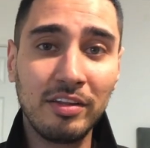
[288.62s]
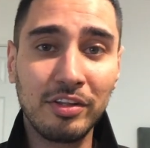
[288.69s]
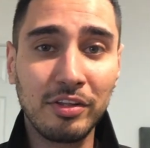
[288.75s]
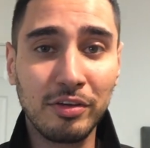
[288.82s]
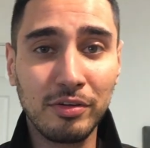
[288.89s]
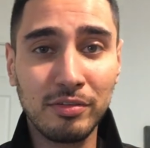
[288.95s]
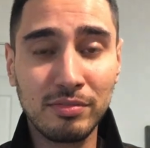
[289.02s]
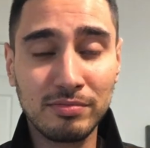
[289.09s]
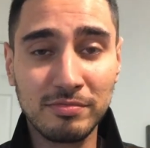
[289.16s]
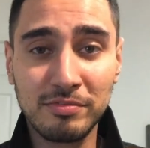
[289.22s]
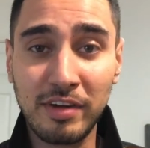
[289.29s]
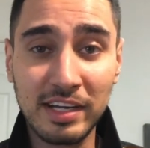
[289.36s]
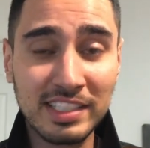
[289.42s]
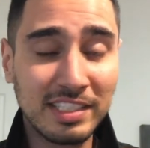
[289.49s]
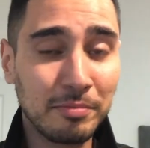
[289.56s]
You know,
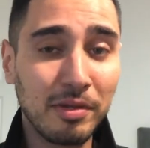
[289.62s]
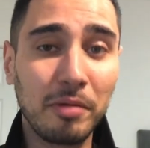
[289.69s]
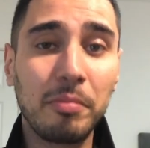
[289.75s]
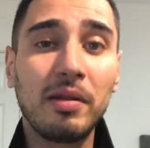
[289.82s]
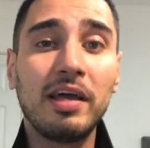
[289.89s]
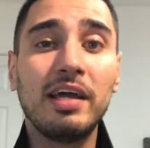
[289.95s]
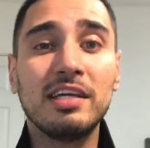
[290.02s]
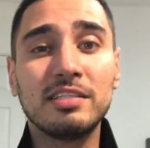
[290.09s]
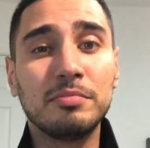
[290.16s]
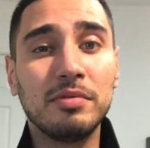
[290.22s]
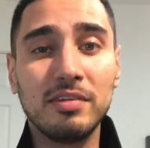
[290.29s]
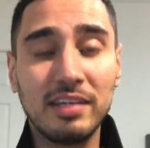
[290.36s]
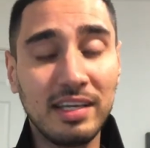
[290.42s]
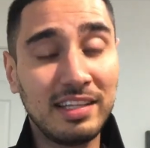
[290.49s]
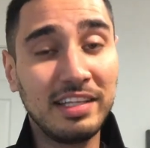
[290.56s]
very similar players,
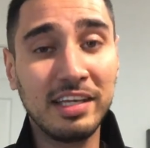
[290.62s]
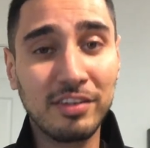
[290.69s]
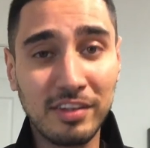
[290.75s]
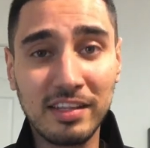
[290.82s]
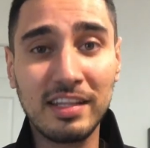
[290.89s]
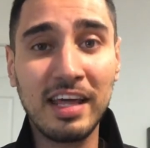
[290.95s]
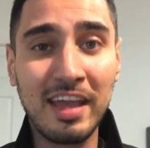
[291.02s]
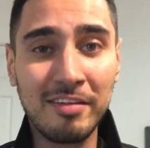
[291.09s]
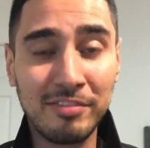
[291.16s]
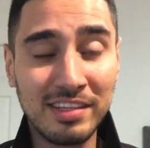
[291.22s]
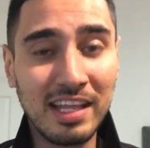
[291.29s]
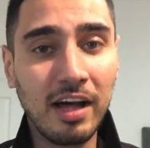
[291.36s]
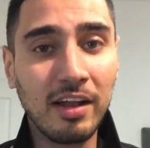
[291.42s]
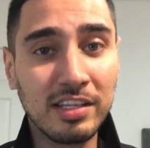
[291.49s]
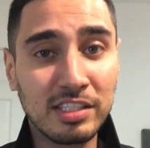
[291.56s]
but at the end of the day,
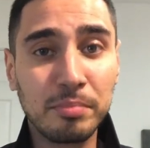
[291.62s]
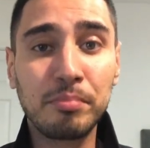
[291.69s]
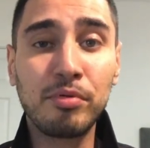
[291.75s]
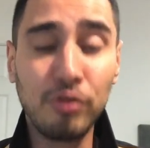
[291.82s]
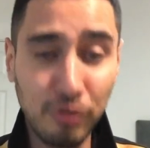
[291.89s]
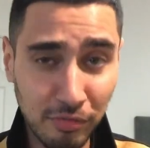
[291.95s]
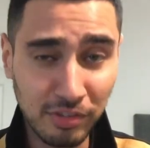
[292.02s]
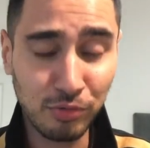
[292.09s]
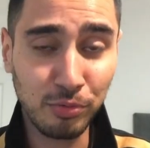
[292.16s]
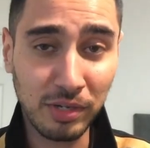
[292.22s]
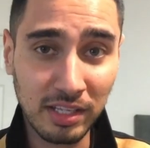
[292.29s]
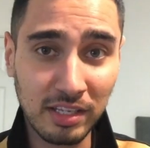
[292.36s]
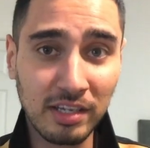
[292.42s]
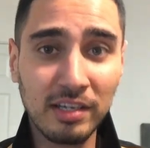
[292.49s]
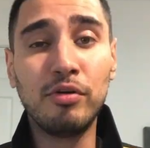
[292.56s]
Vidal is a proven
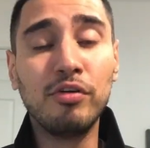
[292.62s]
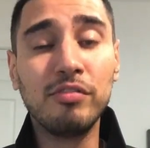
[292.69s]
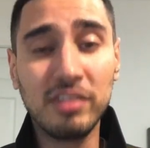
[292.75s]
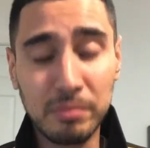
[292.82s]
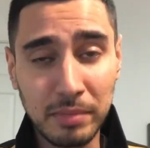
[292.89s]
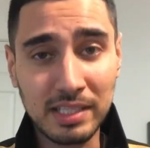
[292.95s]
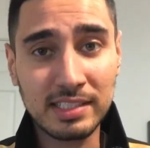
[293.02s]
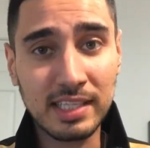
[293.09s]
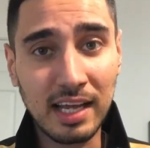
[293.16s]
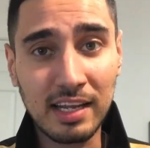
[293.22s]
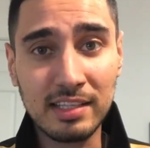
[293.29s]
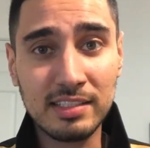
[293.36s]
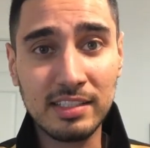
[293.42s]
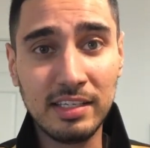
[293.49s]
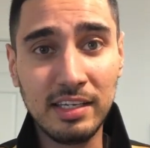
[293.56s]
winner, proven
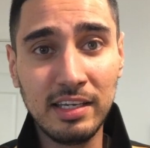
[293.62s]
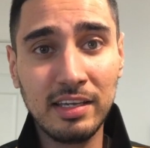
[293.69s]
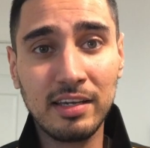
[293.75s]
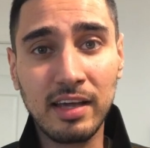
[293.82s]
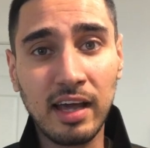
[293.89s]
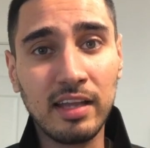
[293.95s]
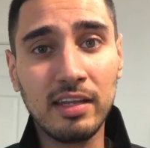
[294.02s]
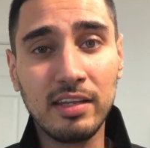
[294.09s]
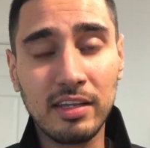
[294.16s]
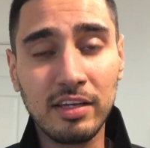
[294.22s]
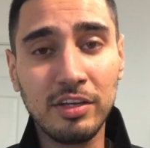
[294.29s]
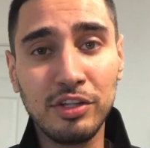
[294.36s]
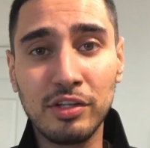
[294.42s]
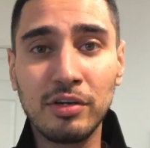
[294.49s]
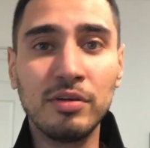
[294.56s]
mentality, and uh,
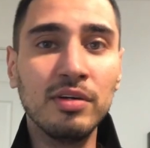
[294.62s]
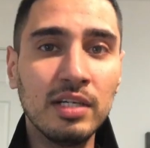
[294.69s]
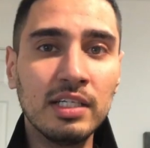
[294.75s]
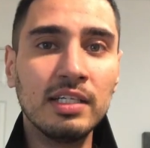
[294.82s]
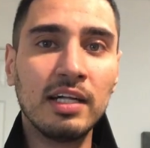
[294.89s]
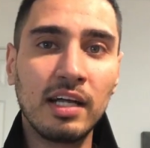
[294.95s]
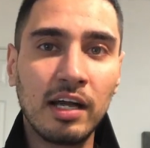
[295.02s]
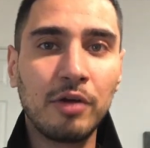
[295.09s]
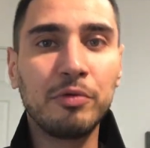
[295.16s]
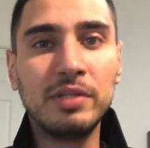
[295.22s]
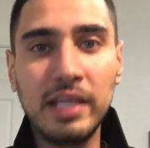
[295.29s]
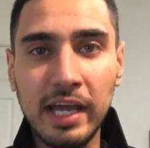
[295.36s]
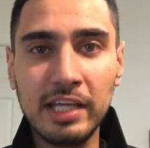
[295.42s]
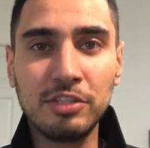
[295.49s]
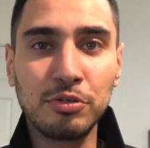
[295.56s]
you know, with
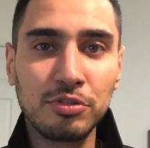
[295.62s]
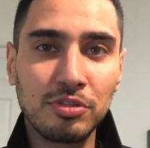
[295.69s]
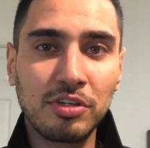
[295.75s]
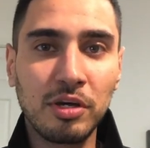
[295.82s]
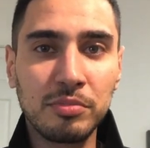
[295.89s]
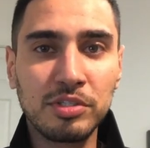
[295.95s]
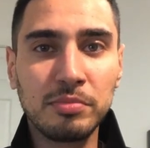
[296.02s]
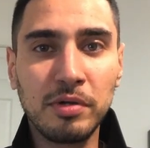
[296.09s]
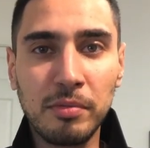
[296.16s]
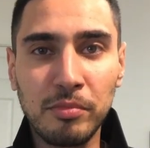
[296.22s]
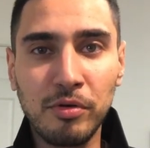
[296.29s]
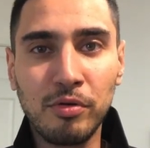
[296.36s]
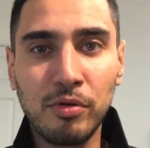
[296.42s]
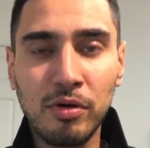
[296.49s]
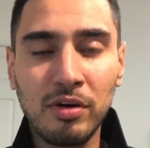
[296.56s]
age also comes a bit
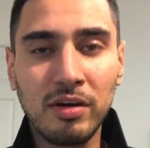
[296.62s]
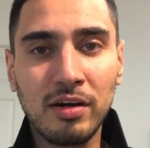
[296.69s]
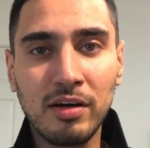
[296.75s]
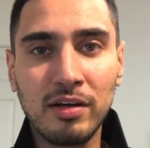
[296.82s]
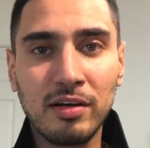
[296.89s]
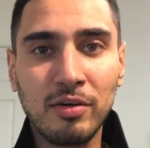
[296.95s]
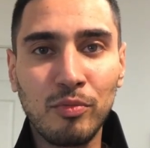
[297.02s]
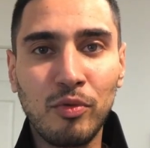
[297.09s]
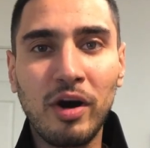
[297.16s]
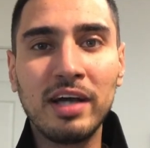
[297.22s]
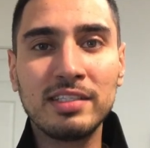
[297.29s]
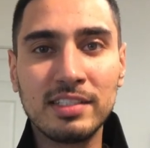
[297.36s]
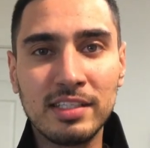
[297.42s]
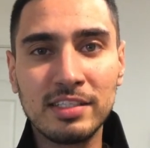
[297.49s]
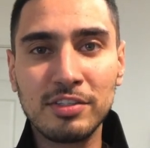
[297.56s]
more uh,
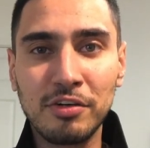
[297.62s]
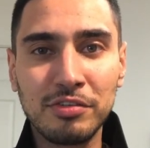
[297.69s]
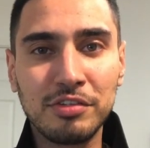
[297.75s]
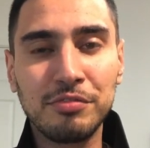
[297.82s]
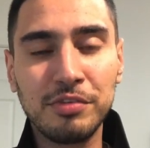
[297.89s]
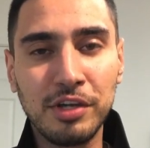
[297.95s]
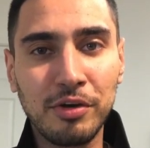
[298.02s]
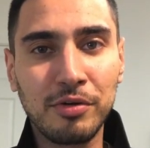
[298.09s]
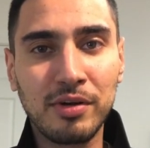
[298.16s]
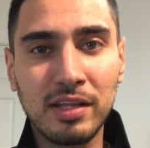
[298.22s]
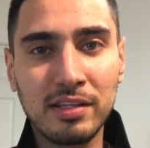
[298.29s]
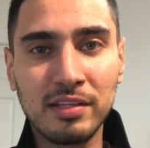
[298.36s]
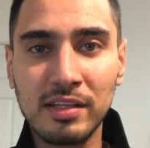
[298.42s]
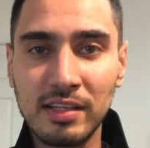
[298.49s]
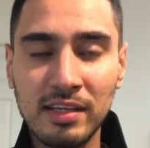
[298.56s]
wiseness off the field,
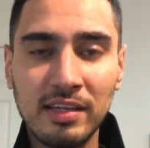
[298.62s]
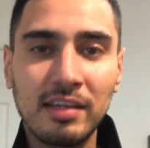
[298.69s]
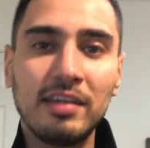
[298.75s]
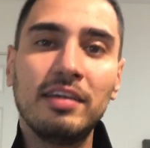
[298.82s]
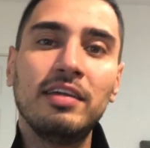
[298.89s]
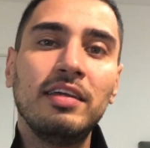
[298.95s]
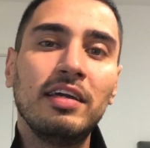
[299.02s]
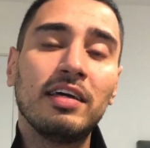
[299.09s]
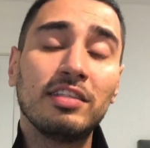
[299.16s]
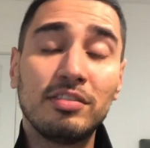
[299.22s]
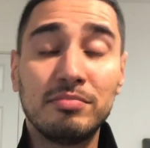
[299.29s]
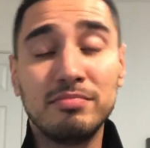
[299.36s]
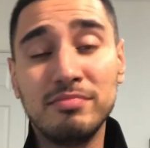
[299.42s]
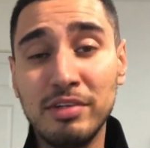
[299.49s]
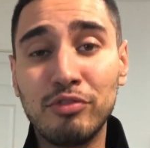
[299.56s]
and uh, he has
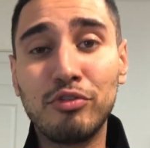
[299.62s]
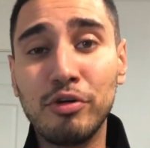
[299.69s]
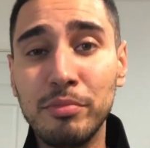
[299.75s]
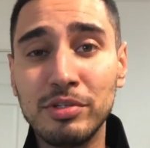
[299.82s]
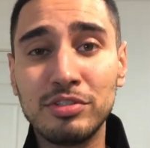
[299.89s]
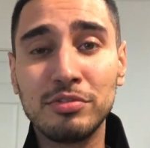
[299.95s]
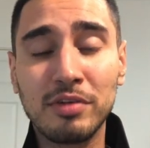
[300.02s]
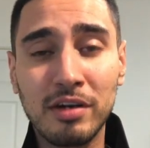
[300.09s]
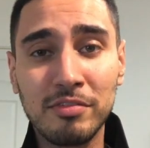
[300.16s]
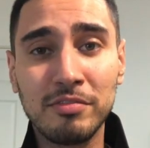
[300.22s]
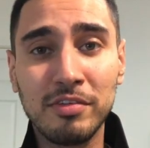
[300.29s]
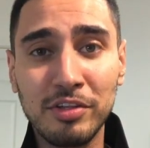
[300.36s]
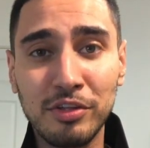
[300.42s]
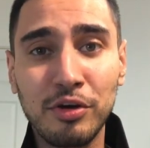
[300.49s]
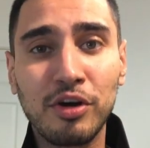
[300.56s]
been rumoured to have,
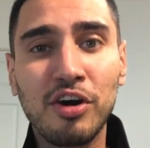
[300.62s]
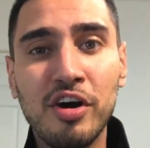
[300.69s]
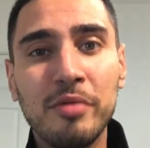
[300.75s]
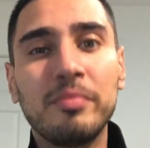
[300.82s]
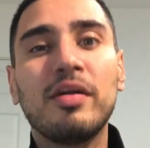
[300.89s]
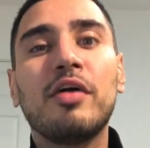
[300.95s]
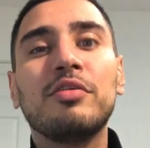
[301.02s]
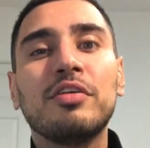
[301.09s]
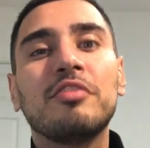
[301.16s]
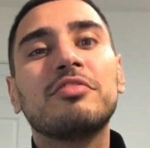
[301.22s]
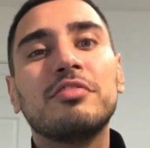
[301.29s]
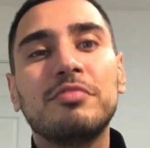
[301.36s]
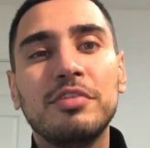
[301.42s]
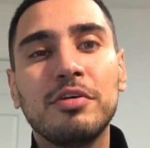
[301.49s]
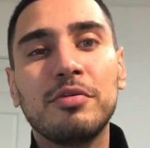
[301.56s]
you know, calmed down off
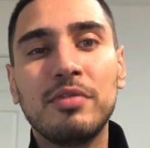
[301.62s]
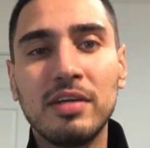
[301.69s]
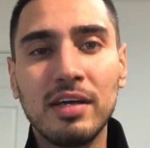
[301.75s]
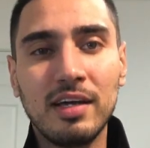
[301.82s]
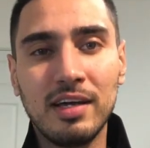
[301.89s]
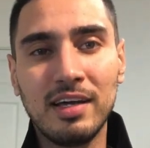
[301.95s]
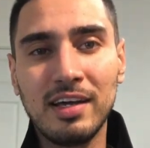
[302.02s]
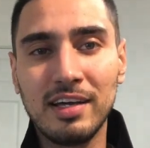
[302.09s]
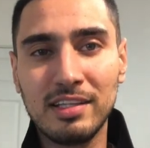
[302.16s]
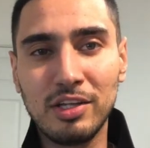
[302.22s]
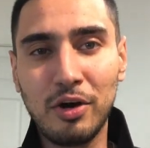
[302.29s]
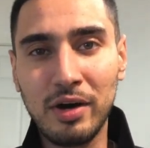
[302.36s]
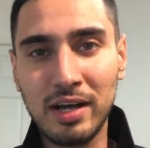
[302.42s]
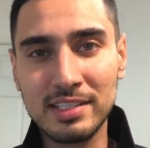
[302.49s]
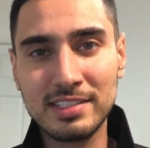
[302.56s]
the field,
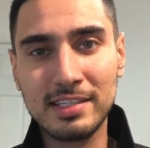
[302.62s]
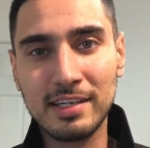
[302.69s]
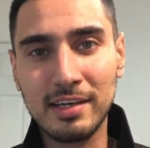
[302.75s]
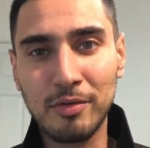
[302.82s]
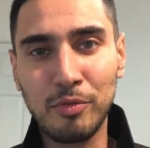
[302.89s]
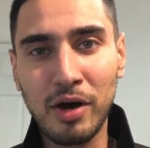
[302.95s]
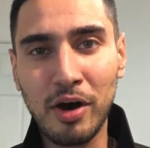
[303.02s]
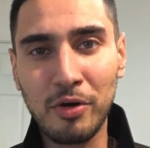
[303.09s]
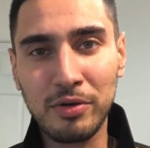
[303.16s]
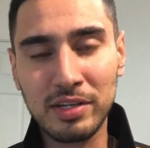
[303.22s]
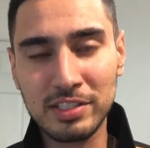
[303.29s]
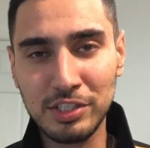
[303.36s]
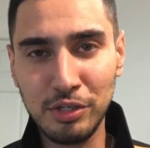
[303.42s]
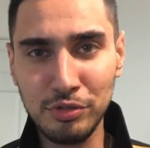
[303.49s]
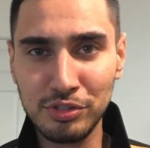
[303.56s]
not as uh, wild
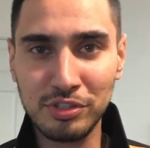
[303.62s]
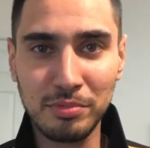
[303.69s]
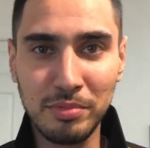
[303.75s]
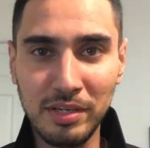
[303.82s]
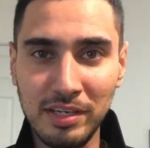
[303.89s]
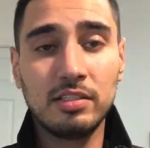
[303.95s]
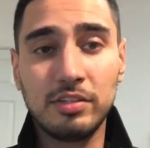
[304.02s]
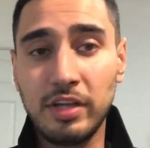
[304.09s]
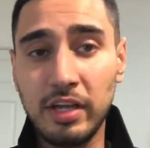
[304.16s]
as he used to be. So